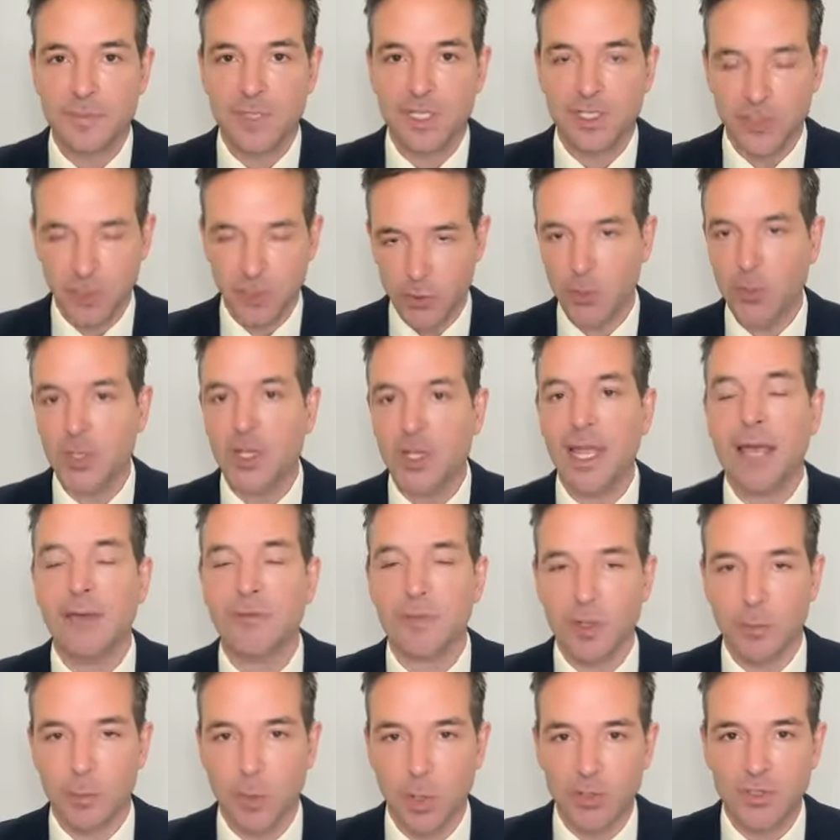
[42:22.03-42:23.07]
So you could have an
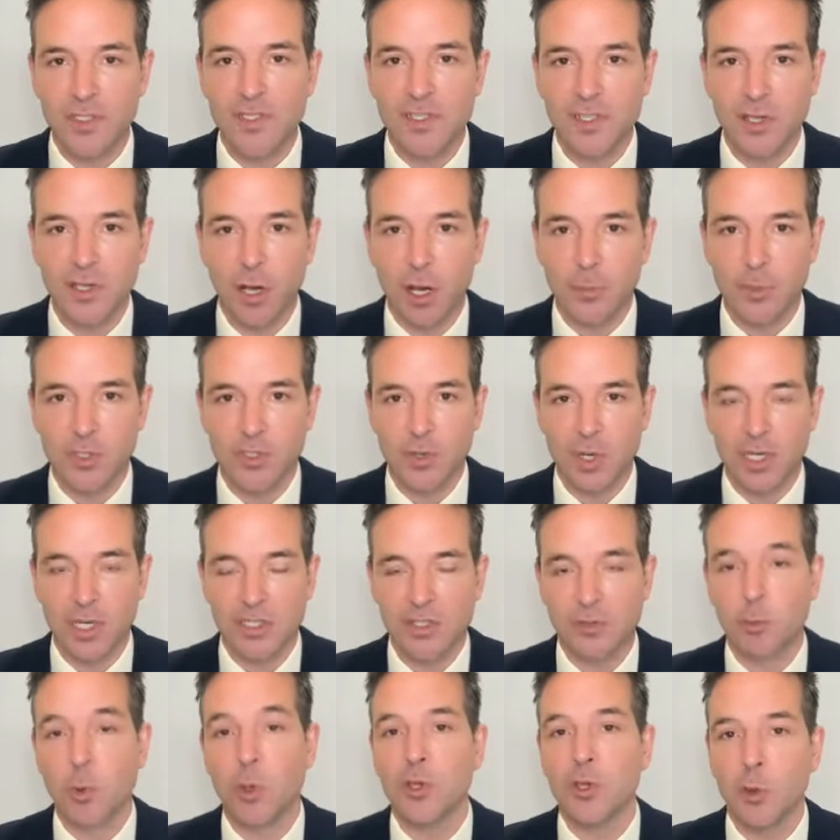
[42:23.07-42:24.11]
emergency
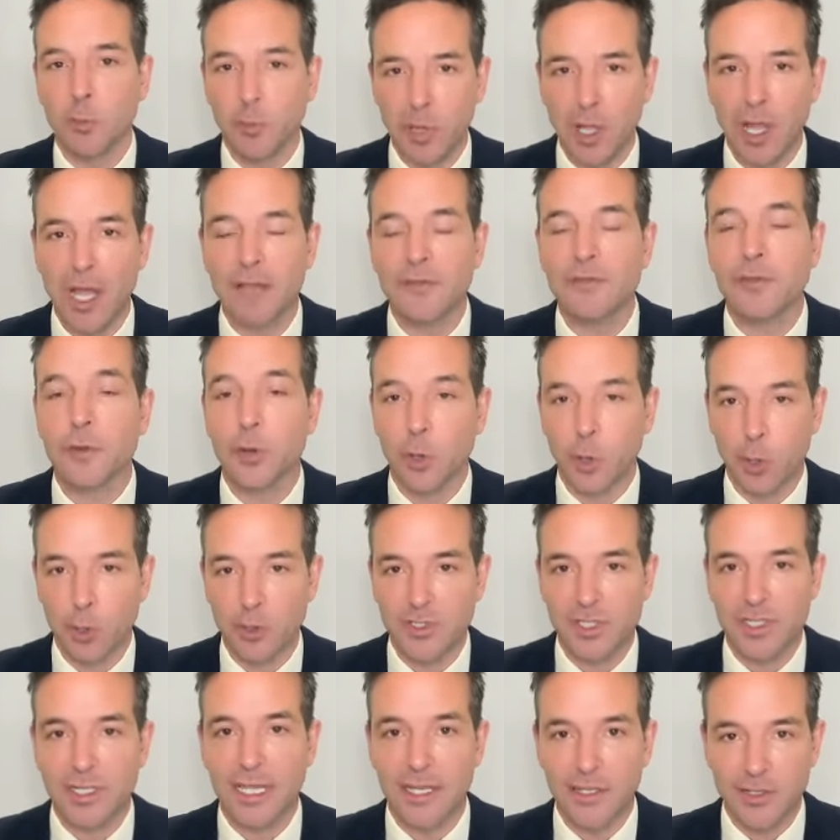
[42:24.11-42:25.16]
arbitration where you apply for
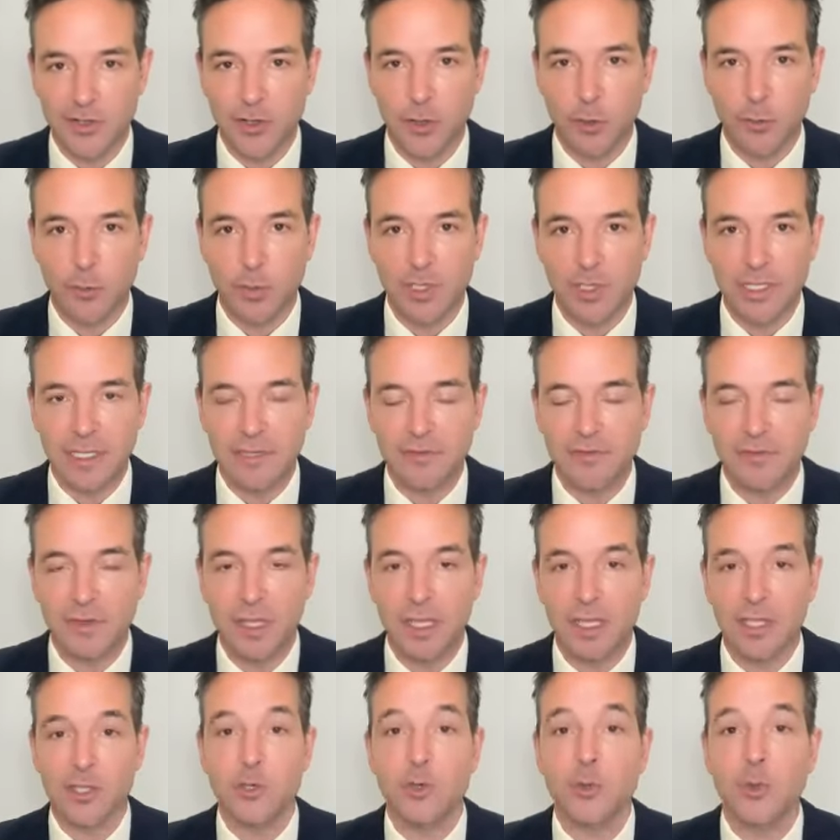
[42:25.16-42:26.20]
urgent interim relief,
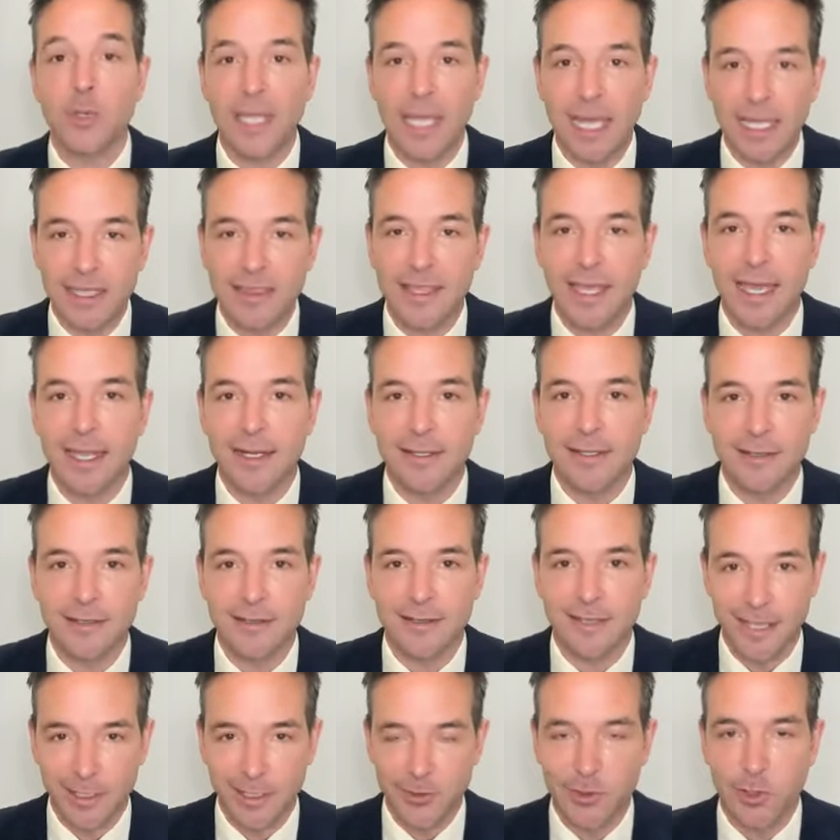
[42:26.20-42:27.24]
you get that
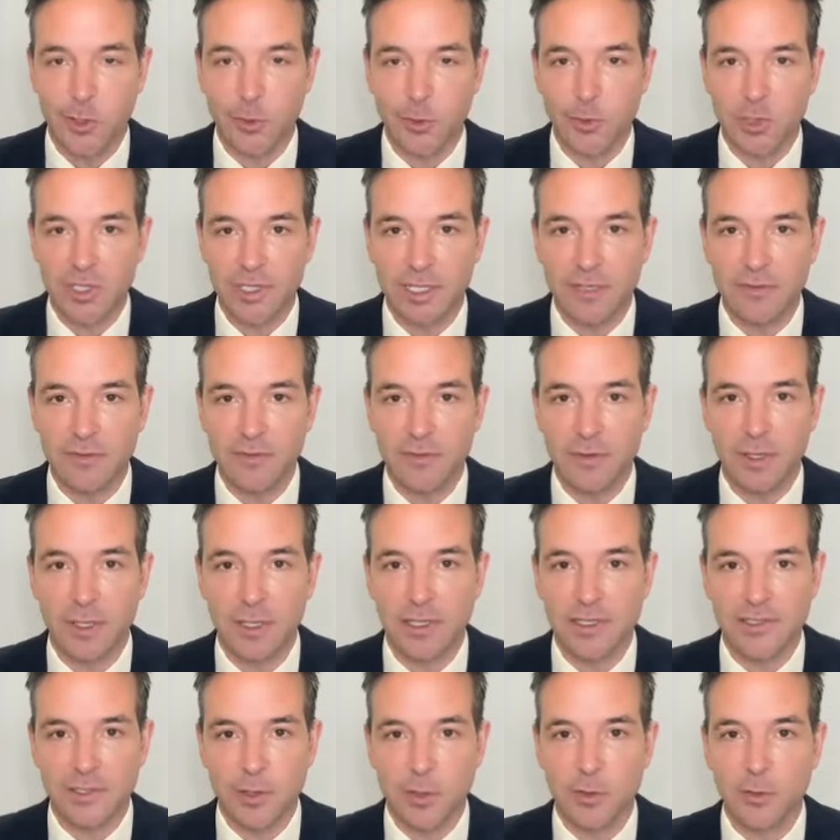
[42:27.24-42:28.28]
interim relief.
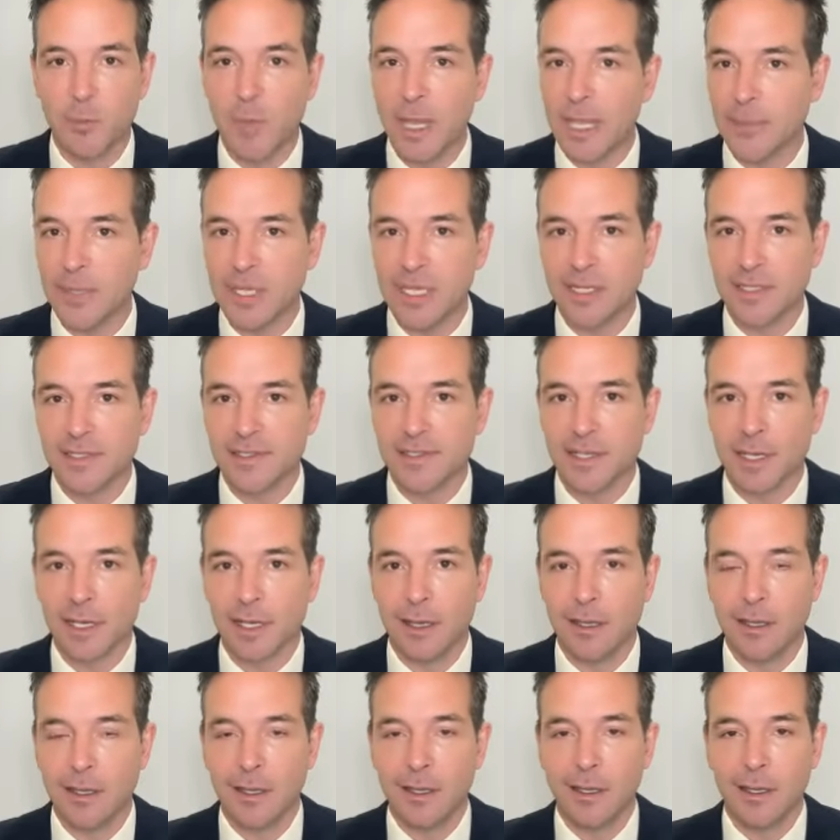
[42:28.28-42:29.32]
So maybe it's a